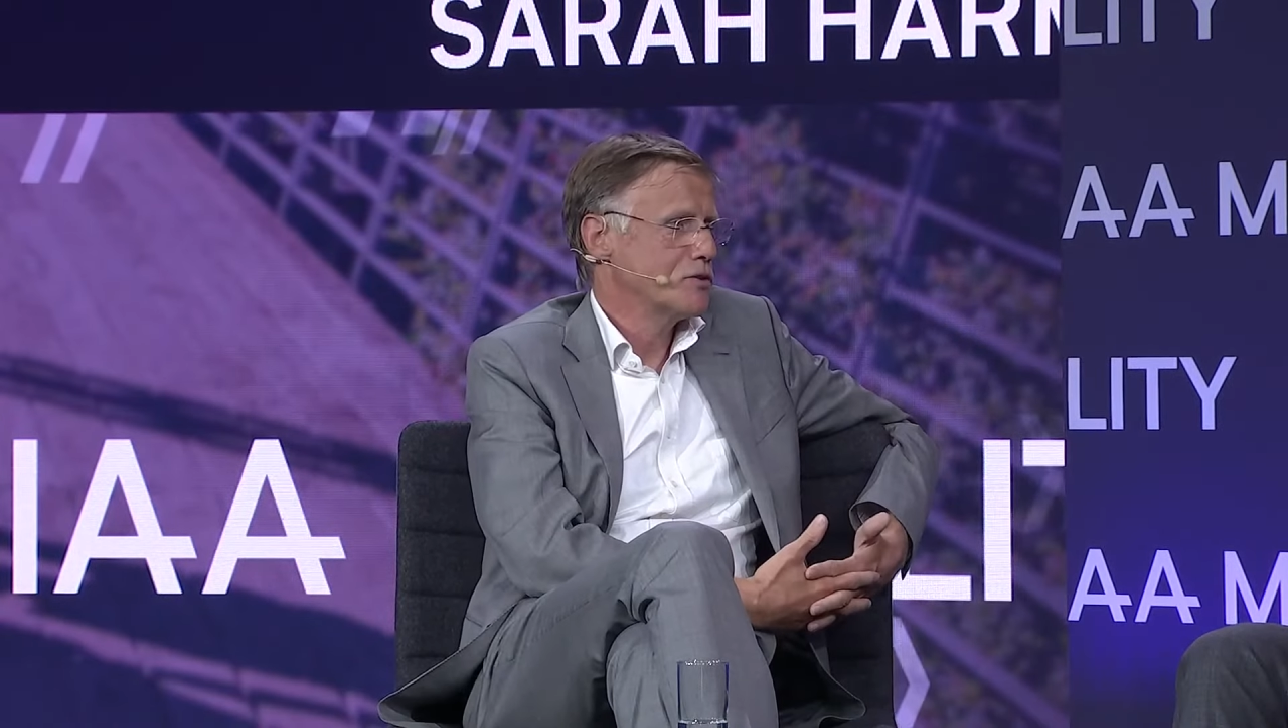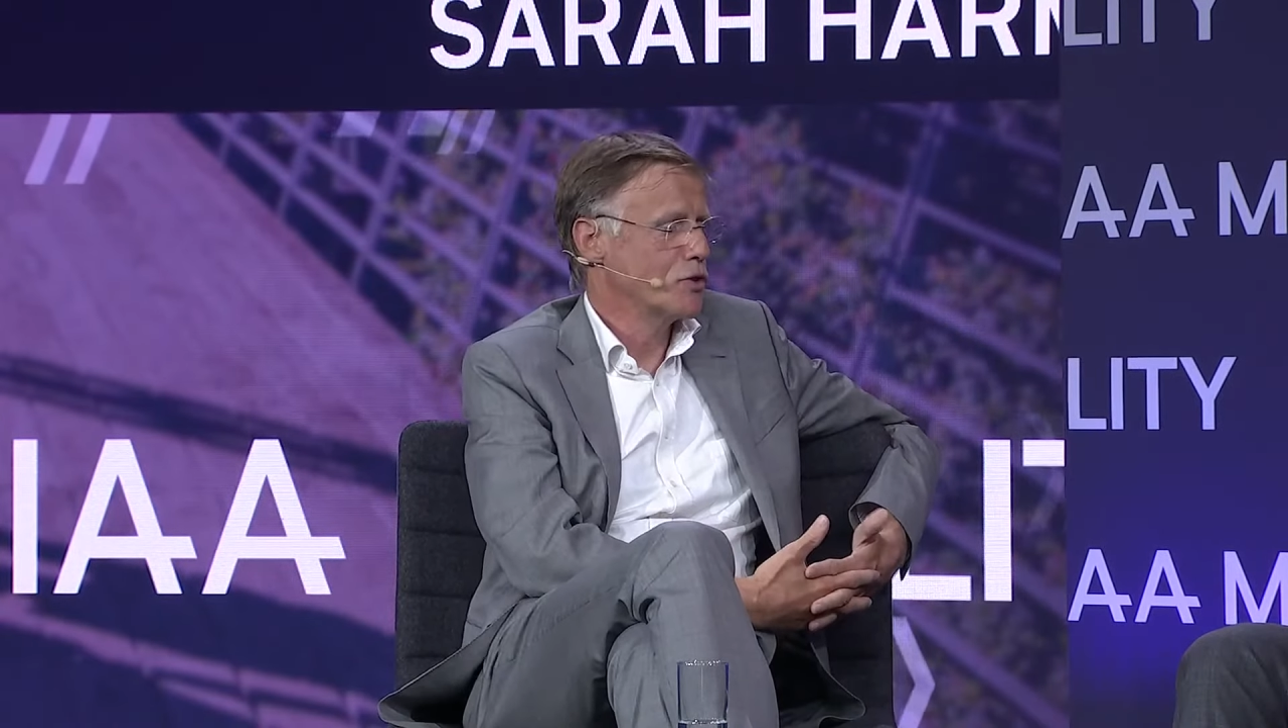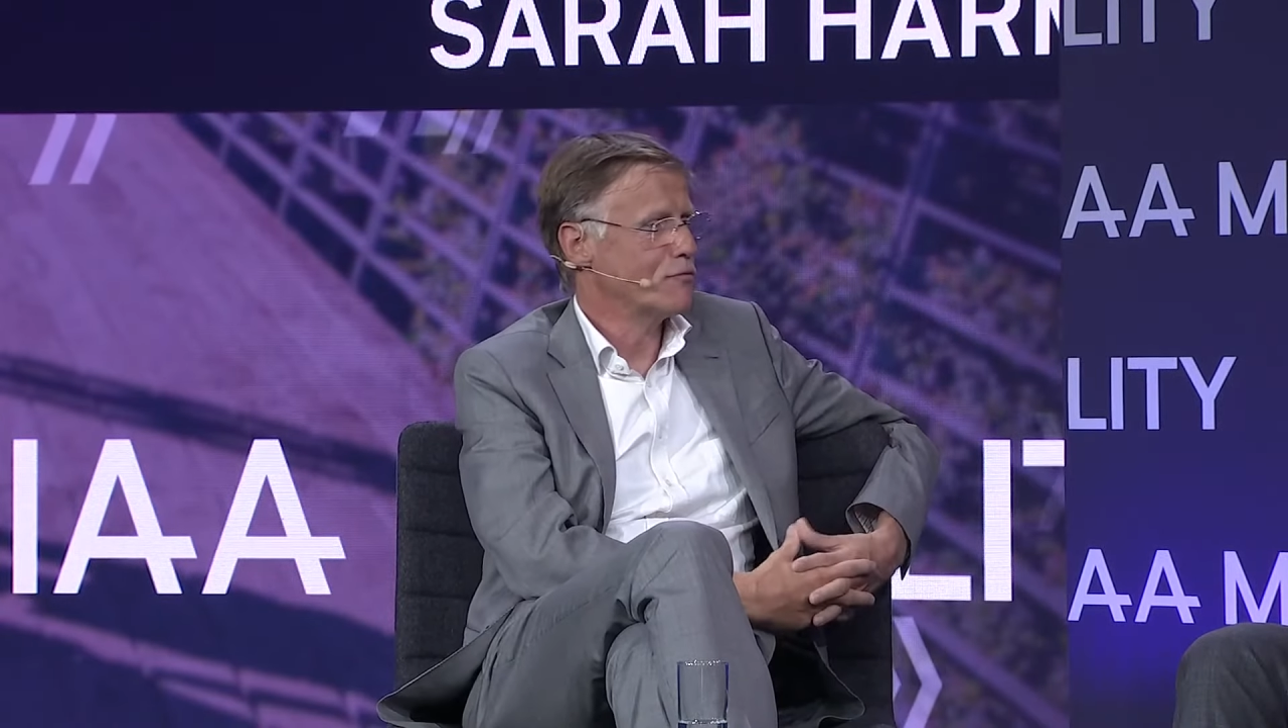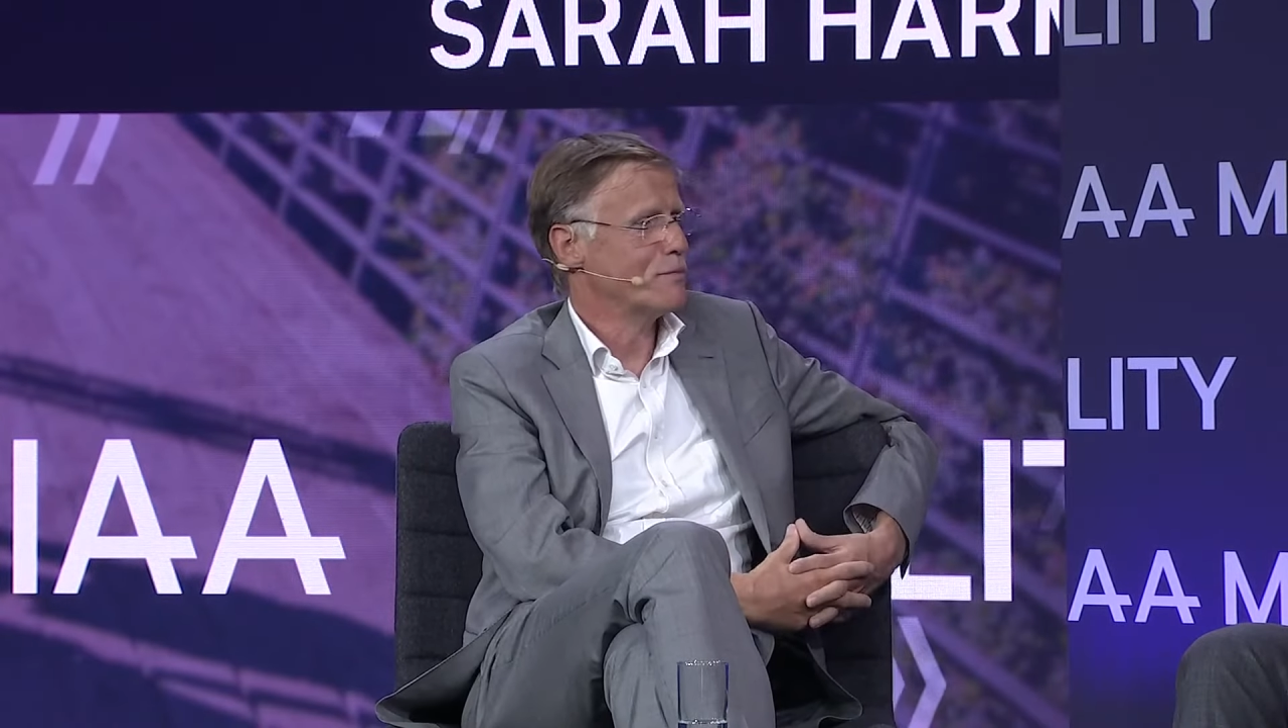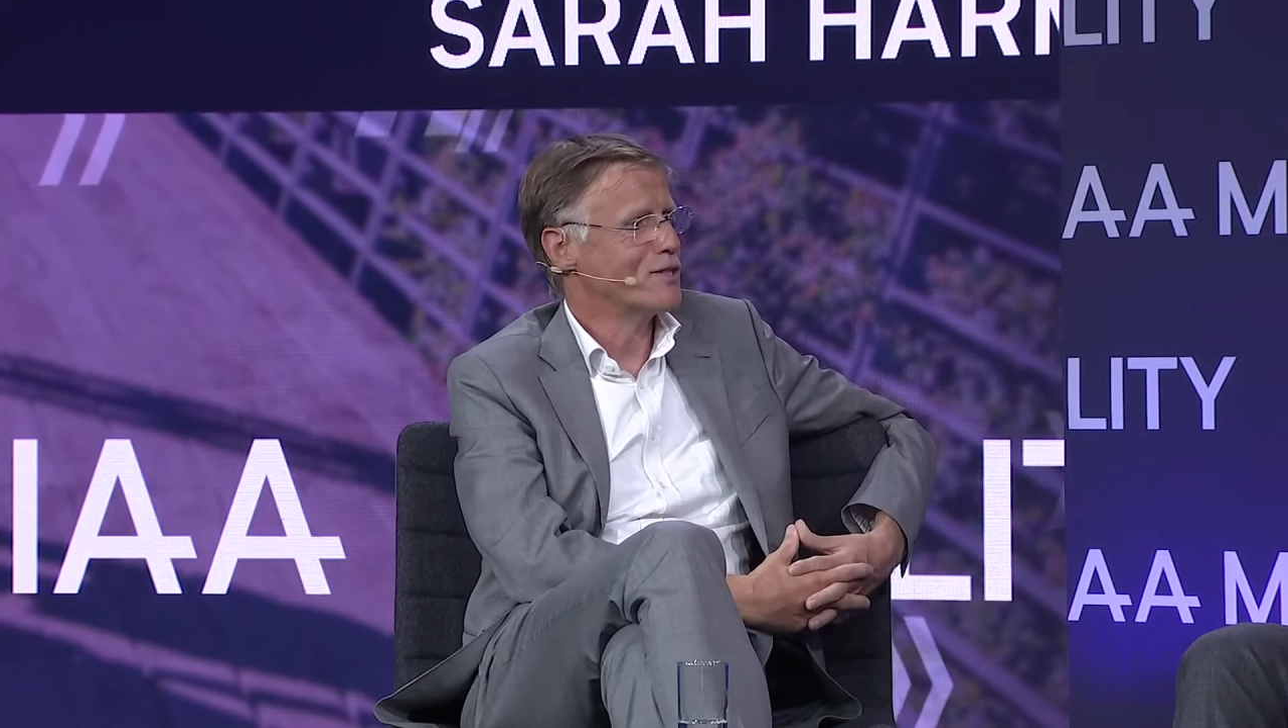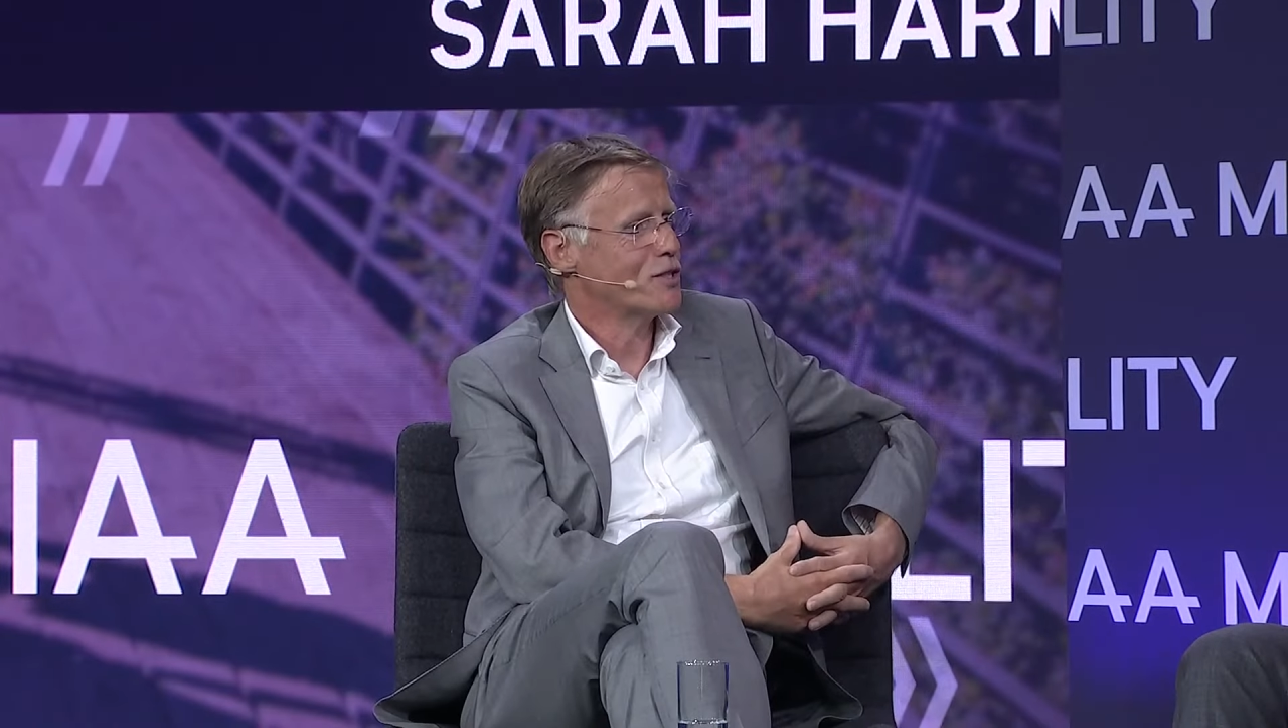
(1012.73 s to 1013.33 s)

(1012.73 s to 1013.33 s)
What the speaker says: driven by